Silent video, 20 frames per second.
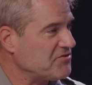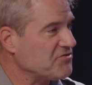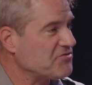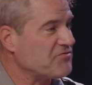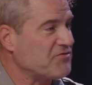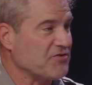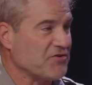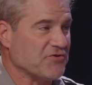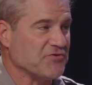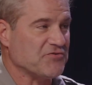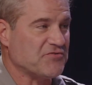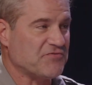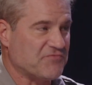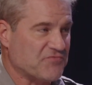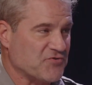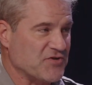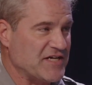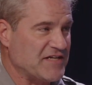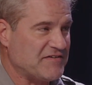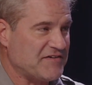for those
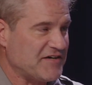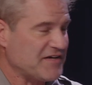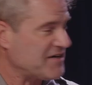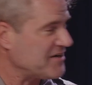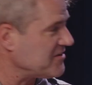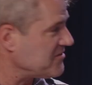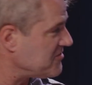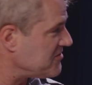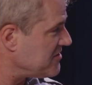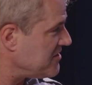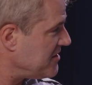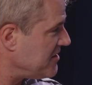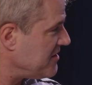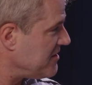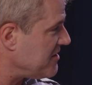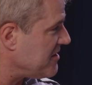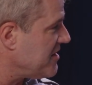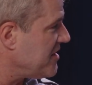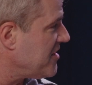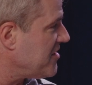free tickets
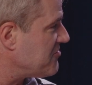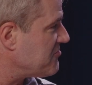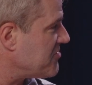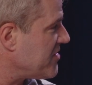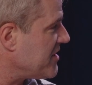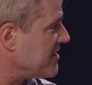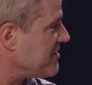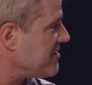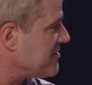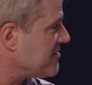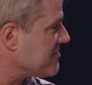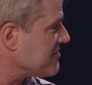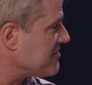right here